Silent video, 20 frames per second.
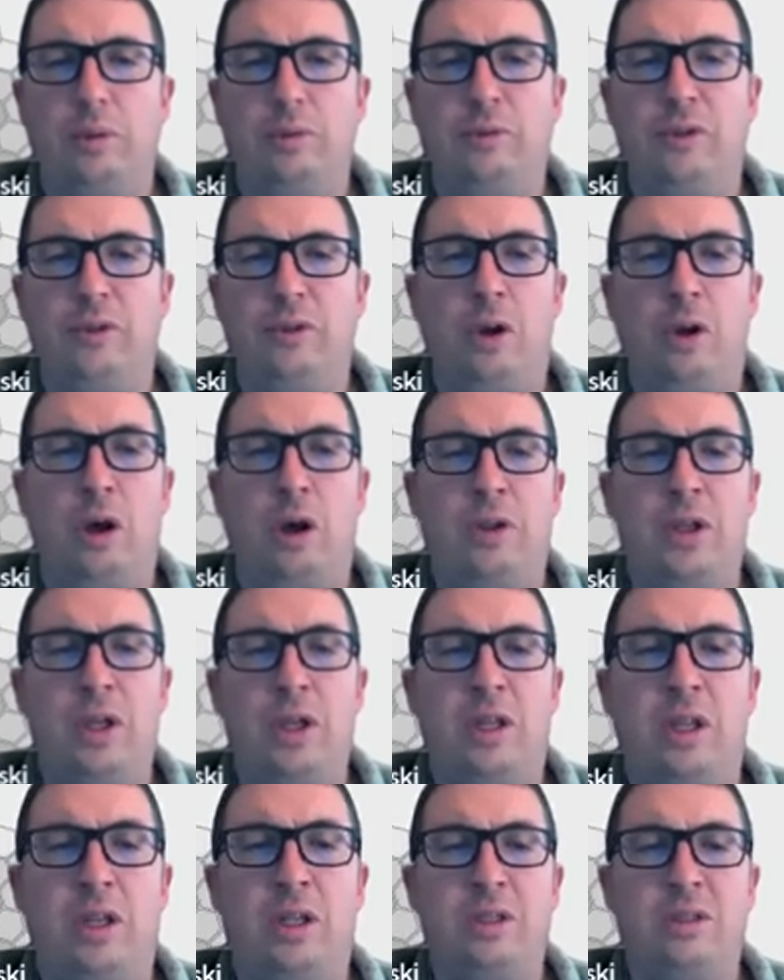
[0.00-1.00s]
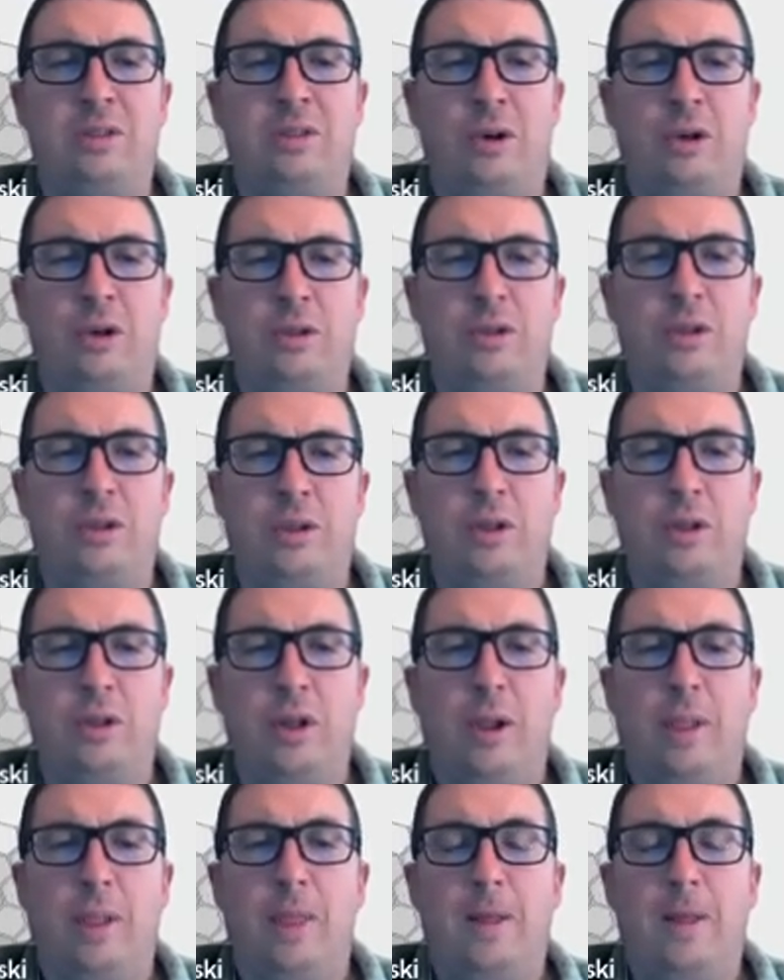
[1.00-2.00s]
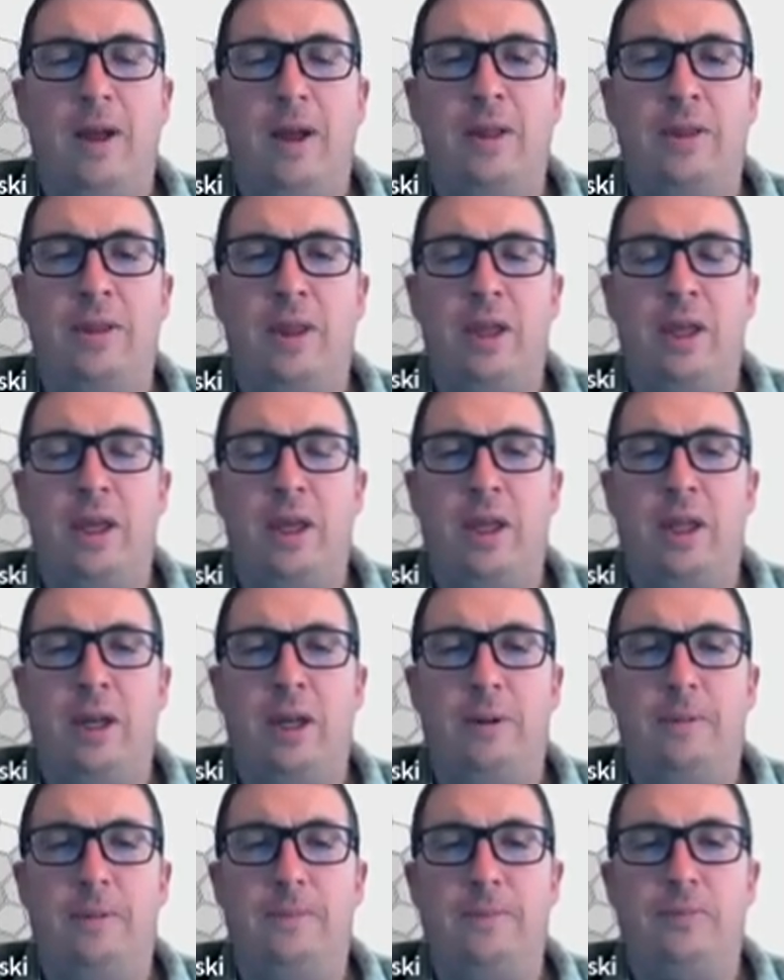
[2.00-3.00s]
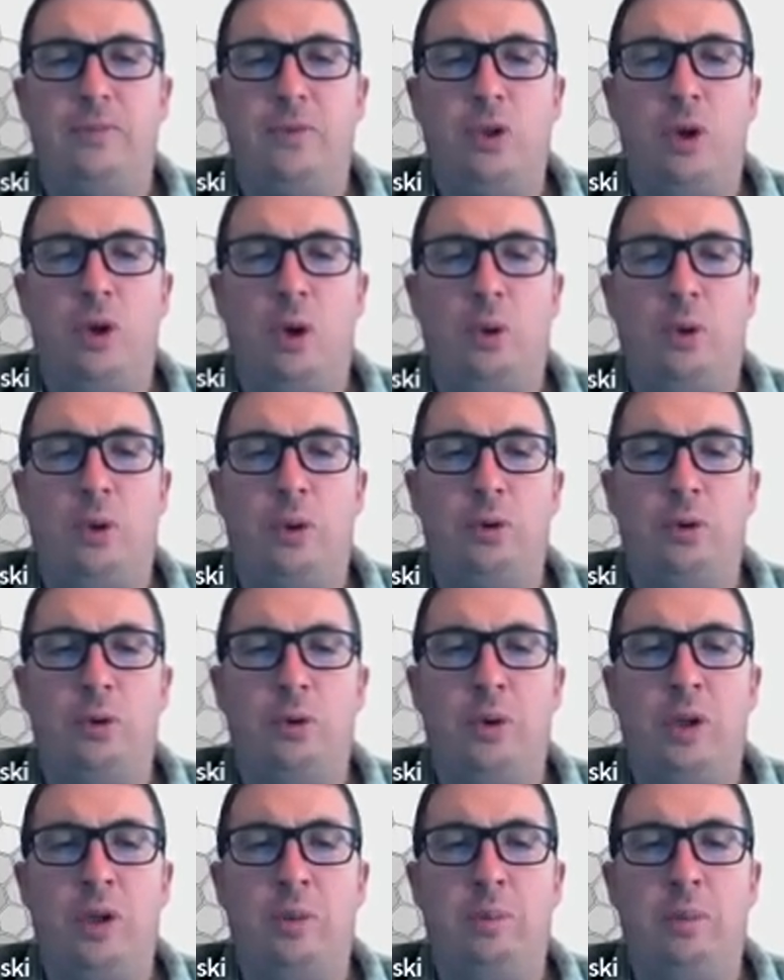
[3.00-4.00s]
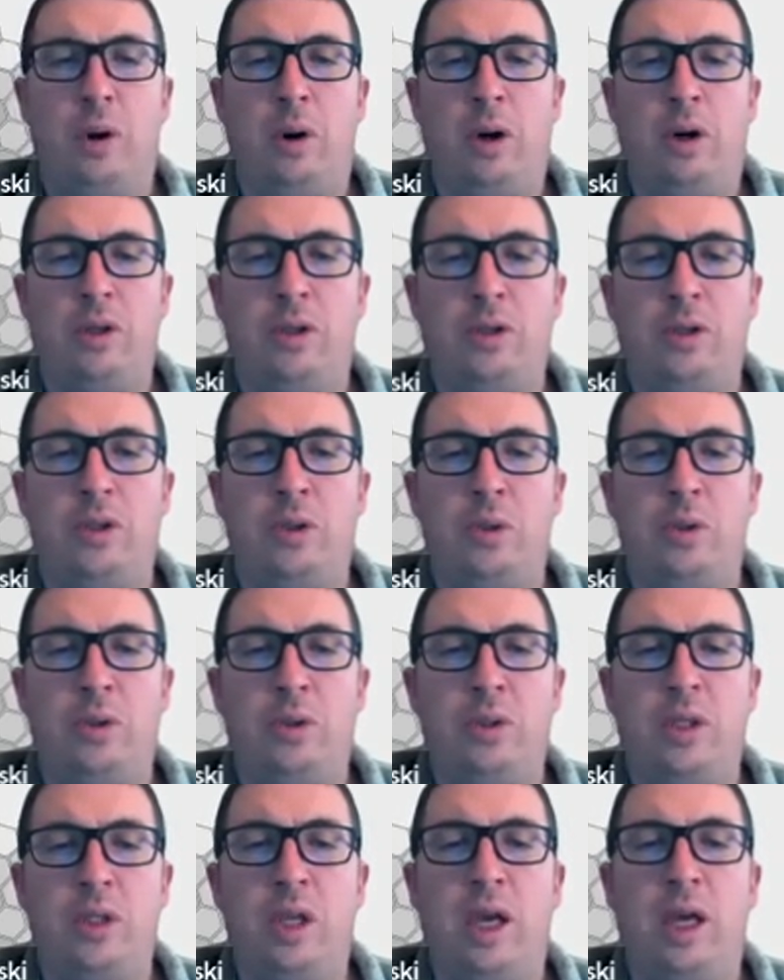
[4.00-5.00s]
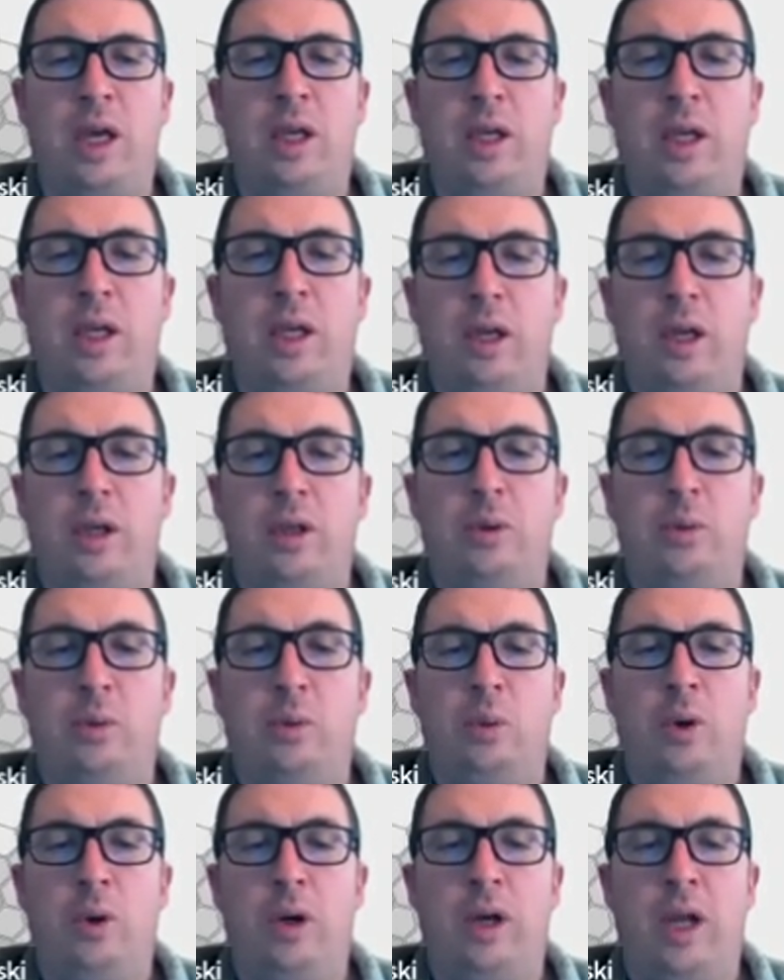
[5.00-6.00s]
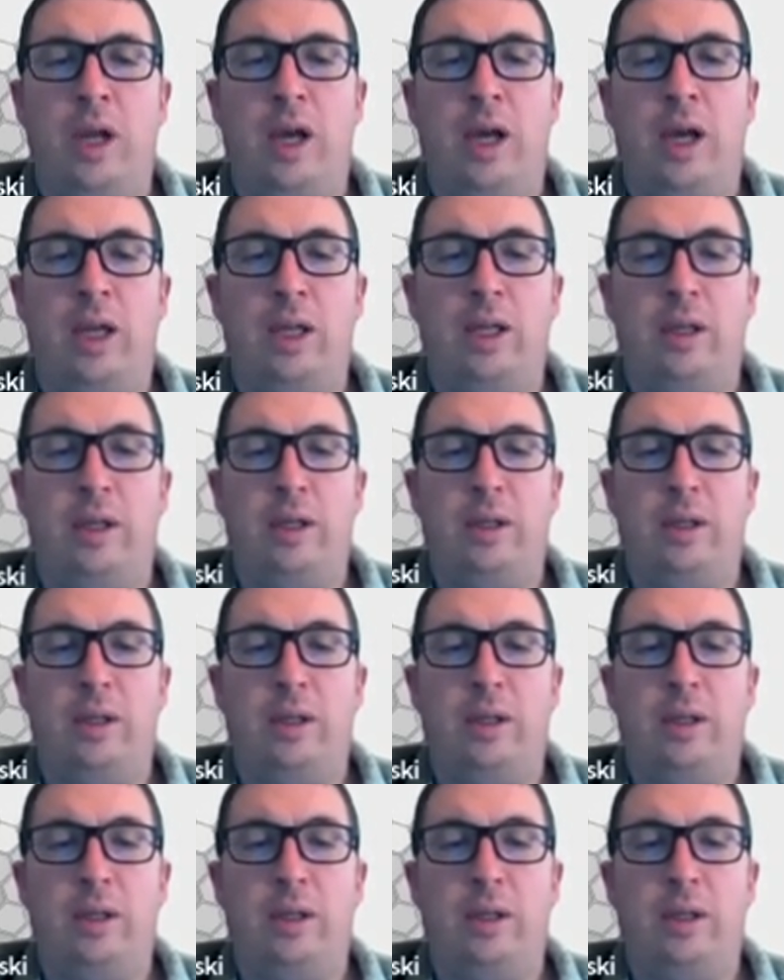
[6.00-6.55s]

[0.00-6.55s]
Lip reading: fill all the attendance first, and then go through and mark students that were not